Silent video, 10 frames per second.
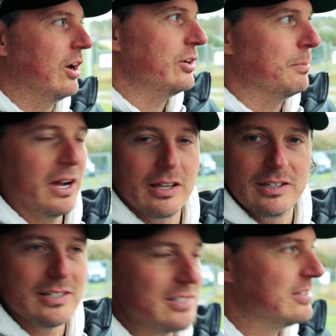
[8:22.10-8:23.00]
on your bucket
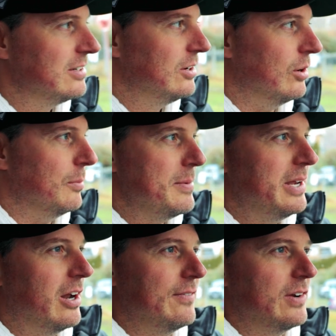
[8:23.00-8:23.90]
list, or maybe
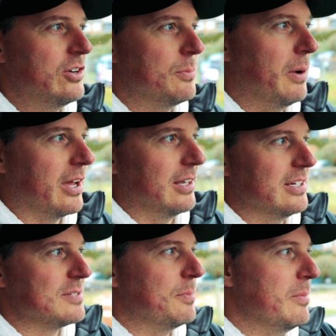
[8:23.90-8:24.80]
not even on your bucket
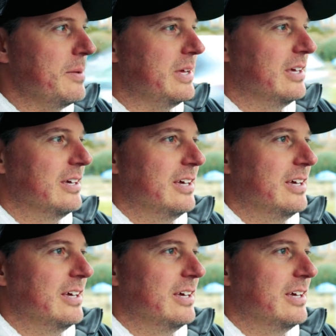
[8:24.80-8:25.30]
list, but maybe